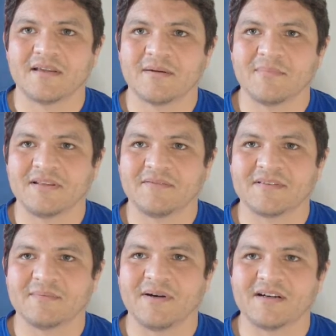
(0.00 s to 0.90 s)
I believe,
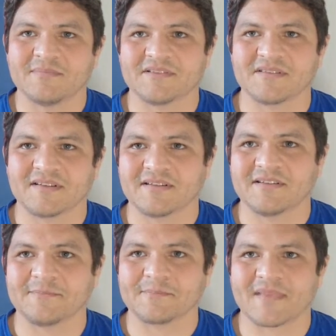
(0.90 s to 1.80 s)
at the bottom there's like
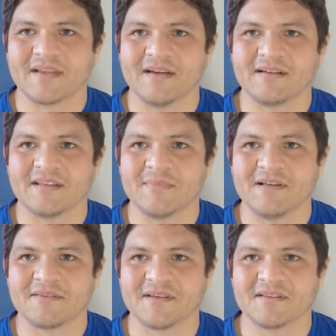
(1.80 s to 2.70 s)
an
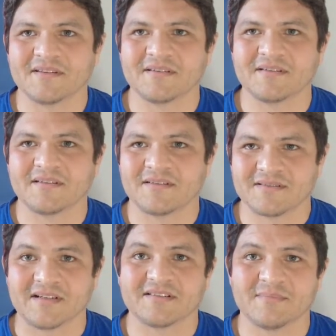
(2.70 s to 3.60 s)
email thing that you can
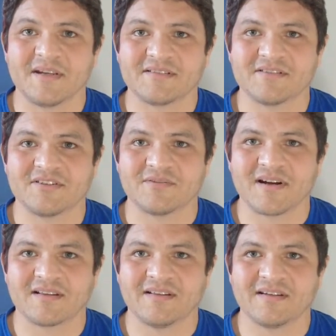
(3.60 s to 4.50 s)
send us a message
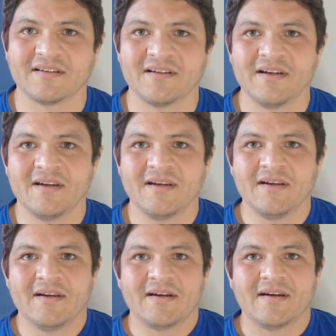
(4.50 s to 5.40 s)
directly.
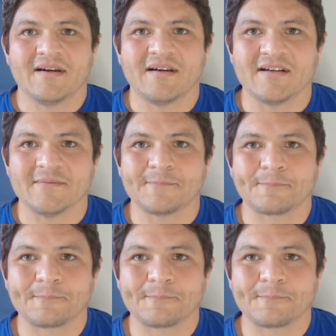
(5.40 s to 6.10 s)
Um,